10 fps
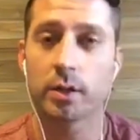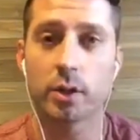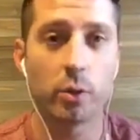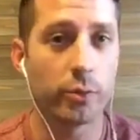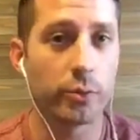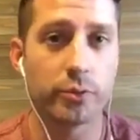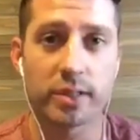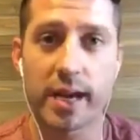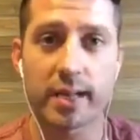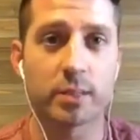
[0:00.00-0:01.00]
Go through
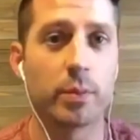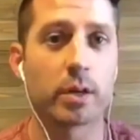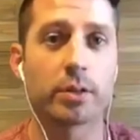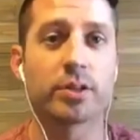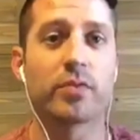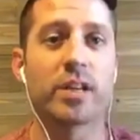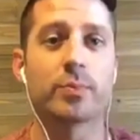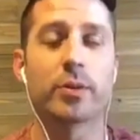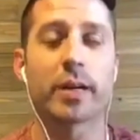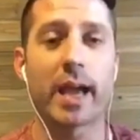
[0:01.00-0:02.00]
Zach Spuckler's
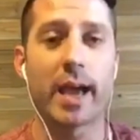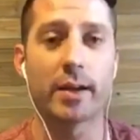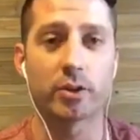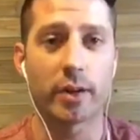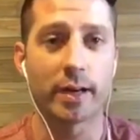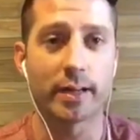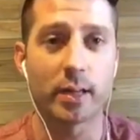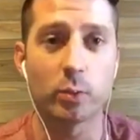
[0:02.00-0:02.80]
Facebook ad training.